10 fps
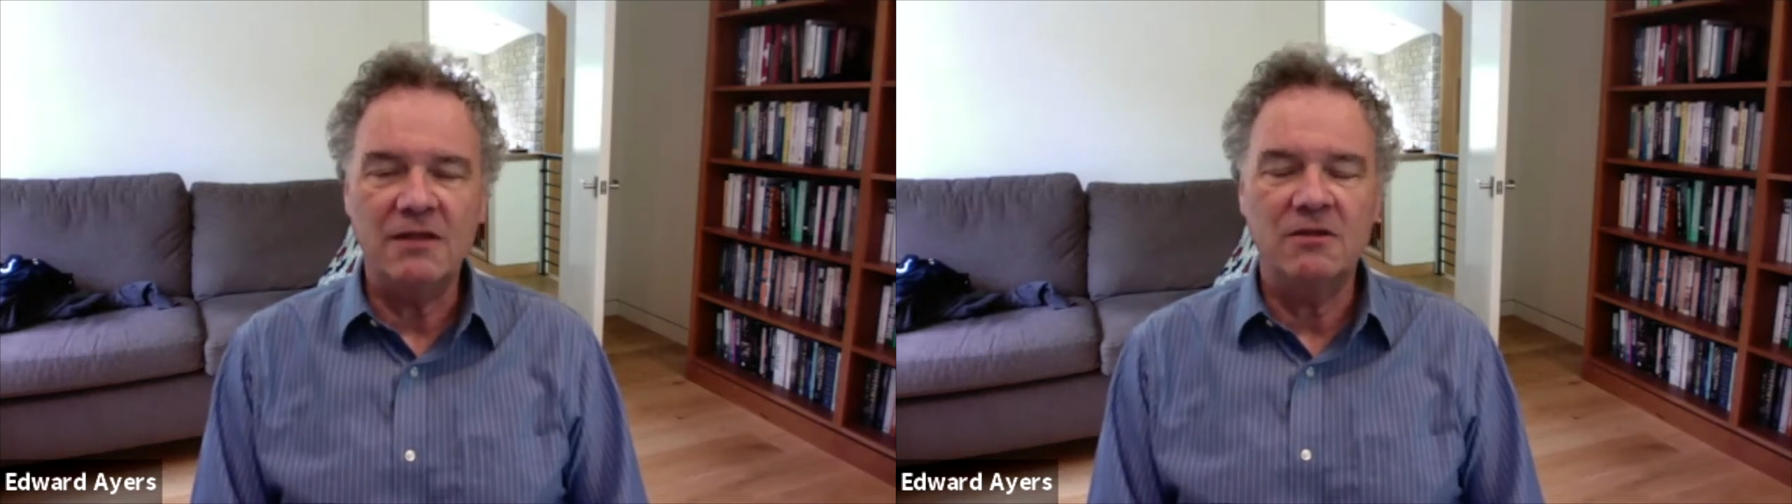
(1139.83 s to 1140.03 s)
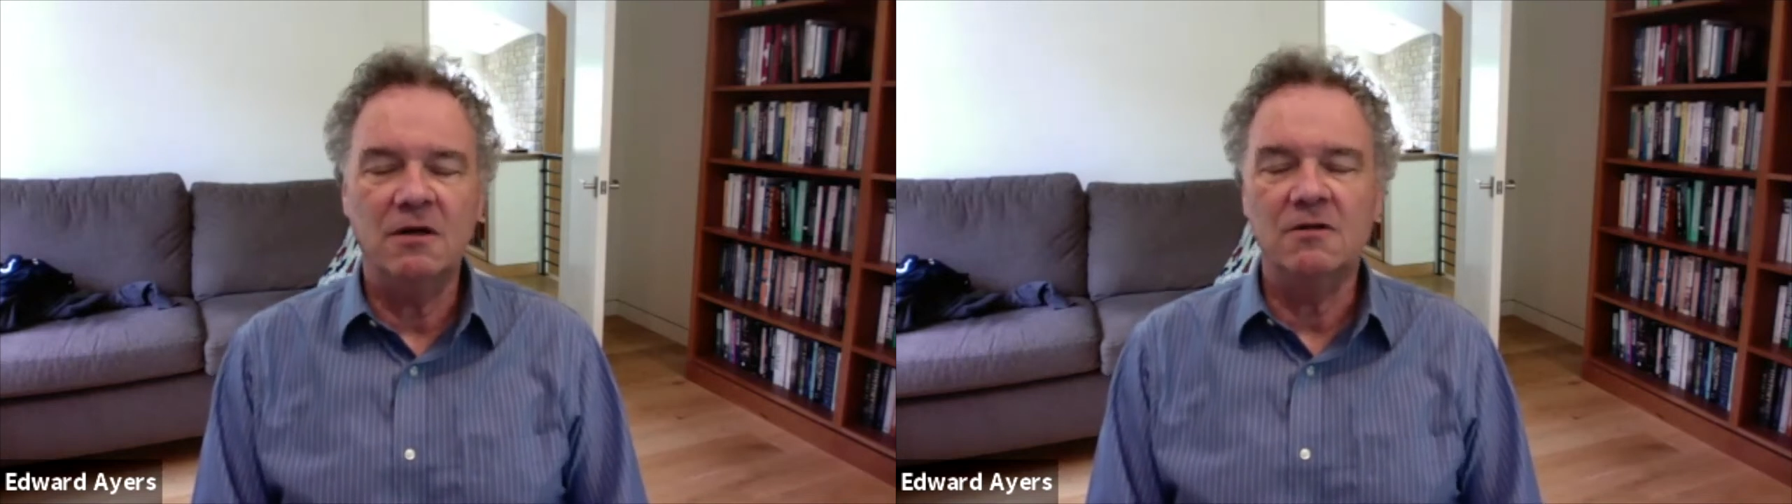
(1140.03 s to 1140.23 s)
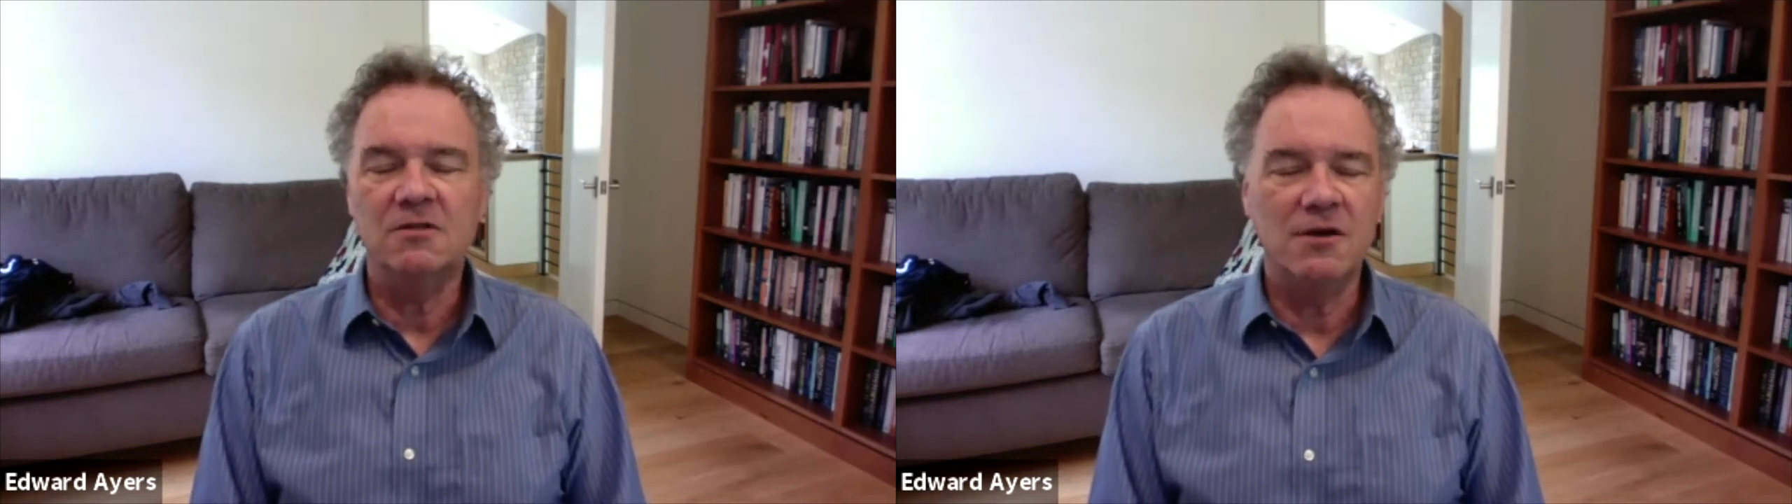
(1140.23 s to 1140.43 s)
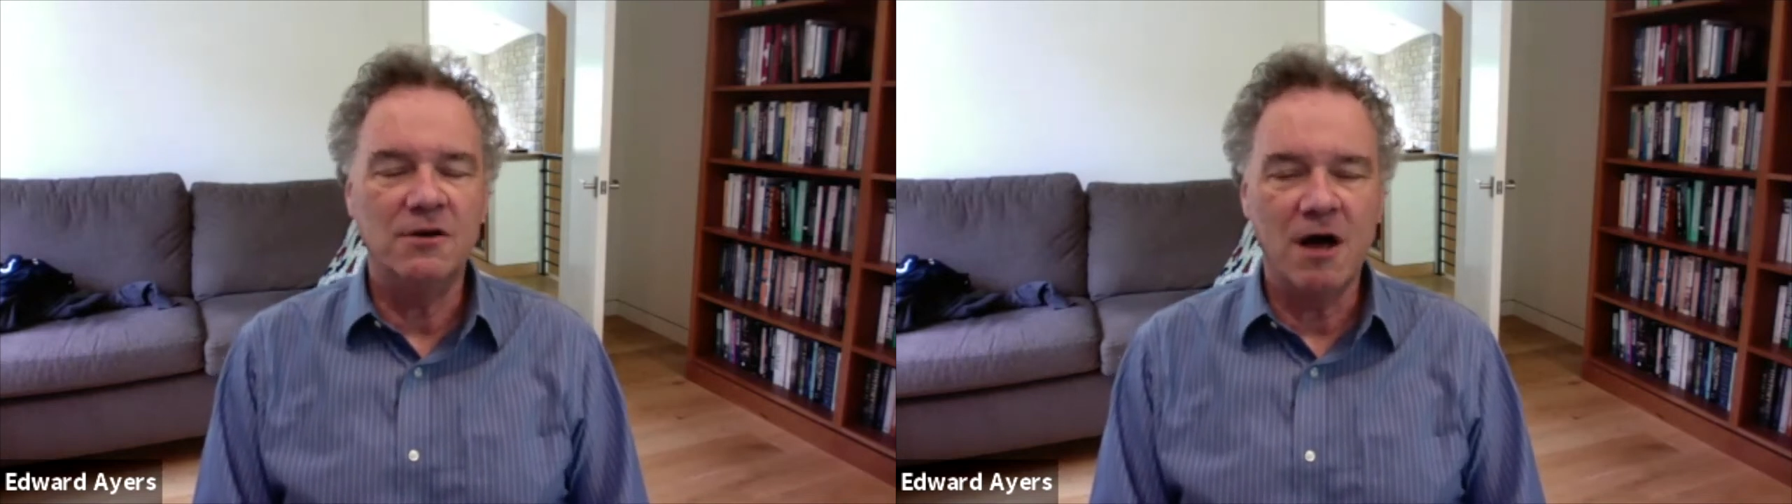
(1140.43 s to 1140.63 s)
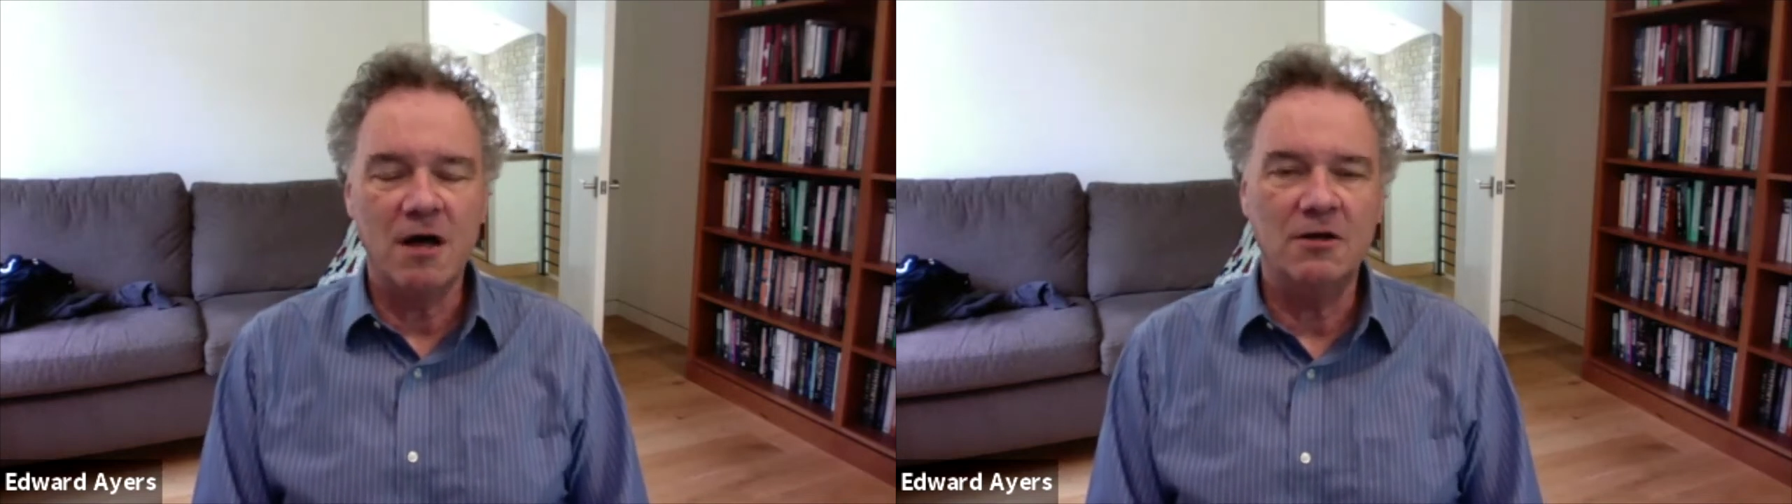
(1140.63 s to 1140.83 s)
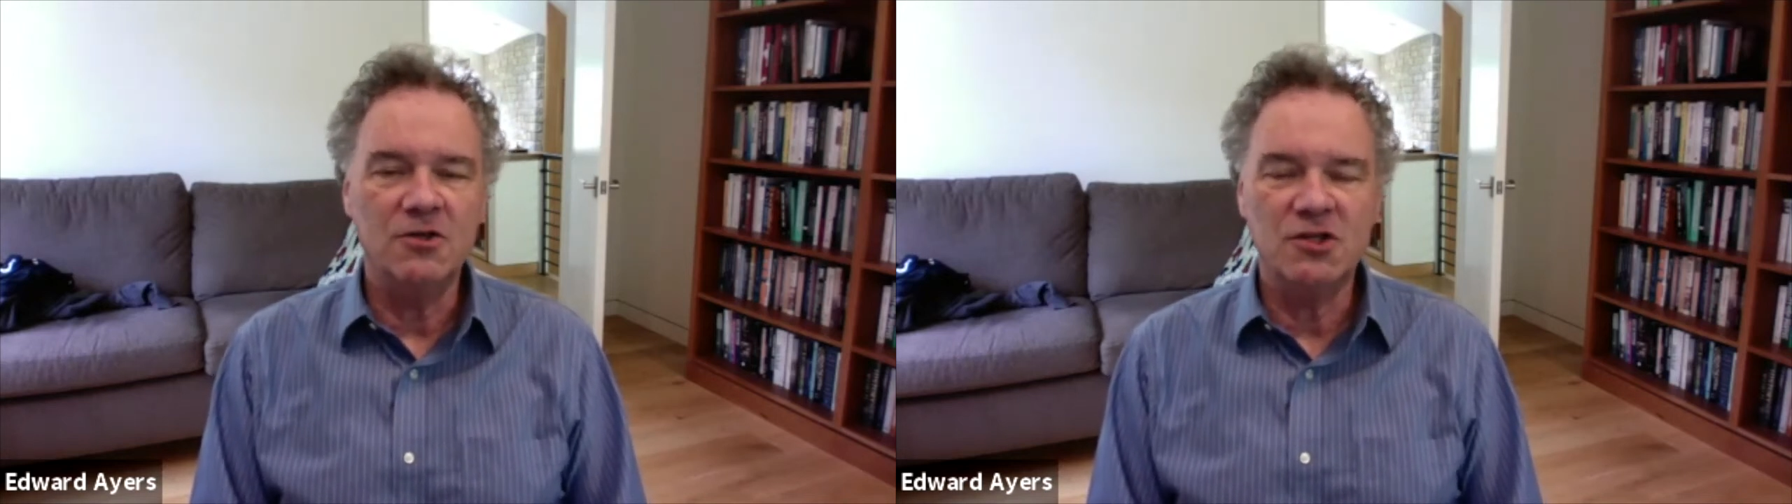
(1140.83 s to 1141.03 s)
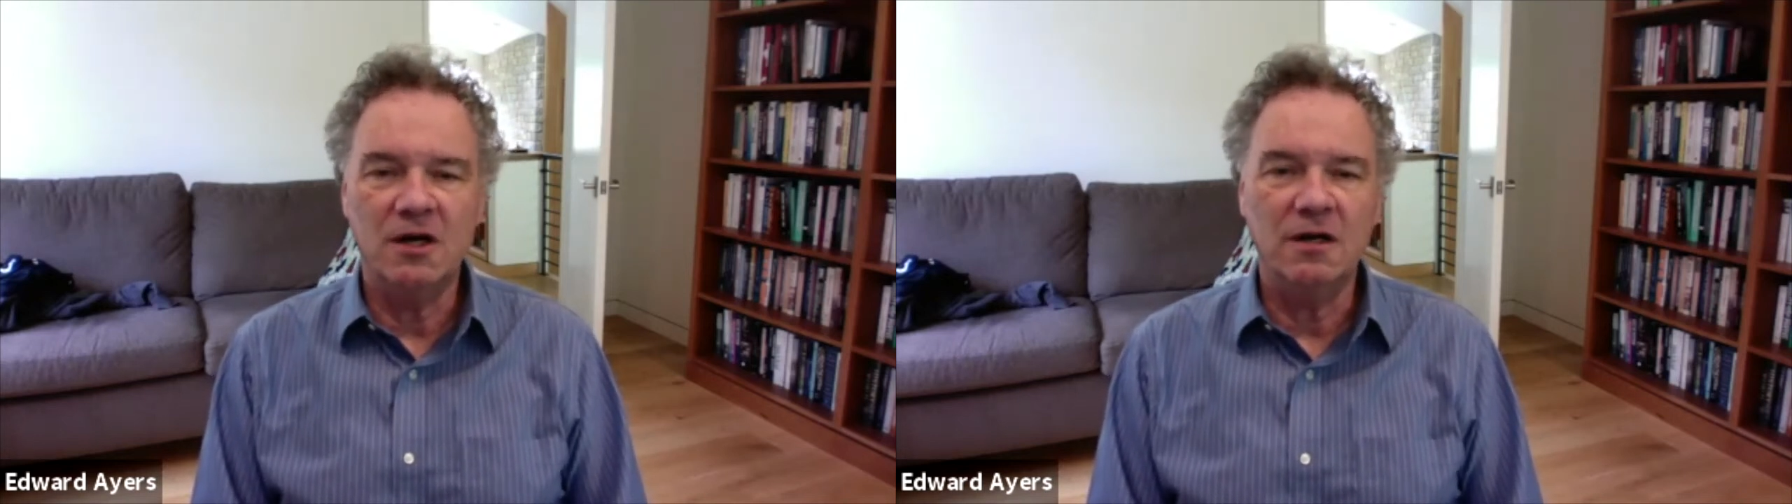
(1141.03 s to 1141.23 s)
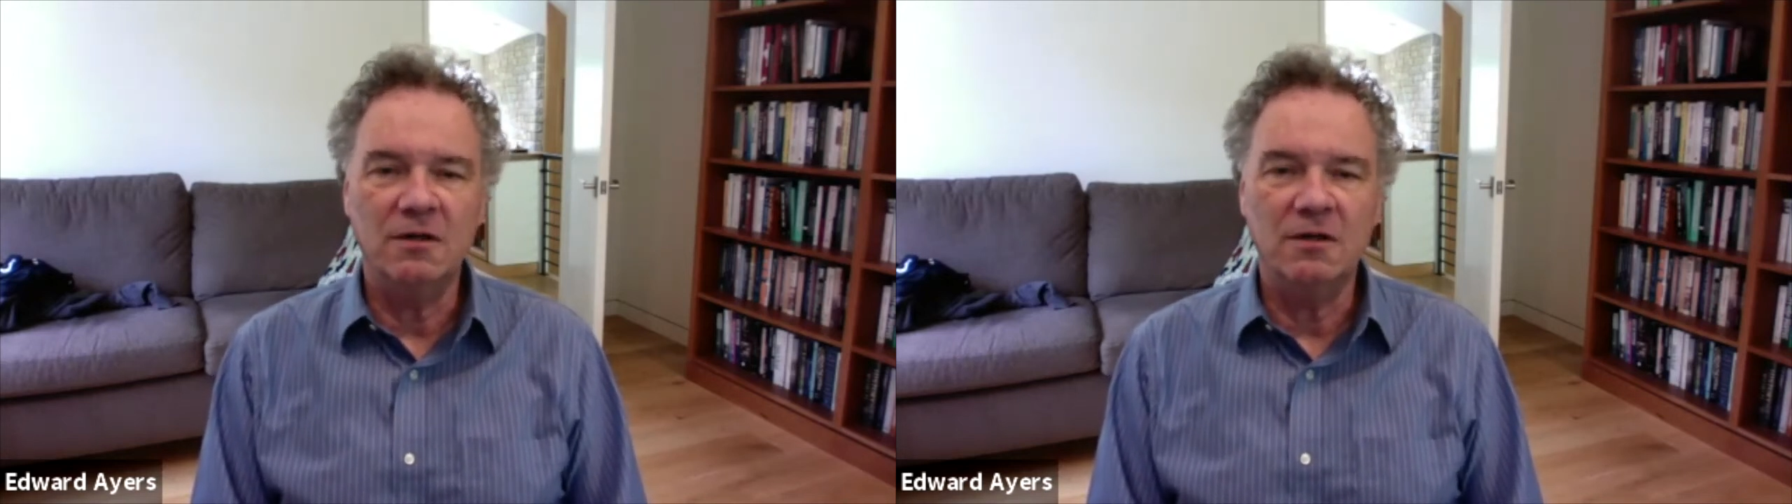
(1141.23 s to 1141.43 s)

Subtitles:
their son or daughter is sharing the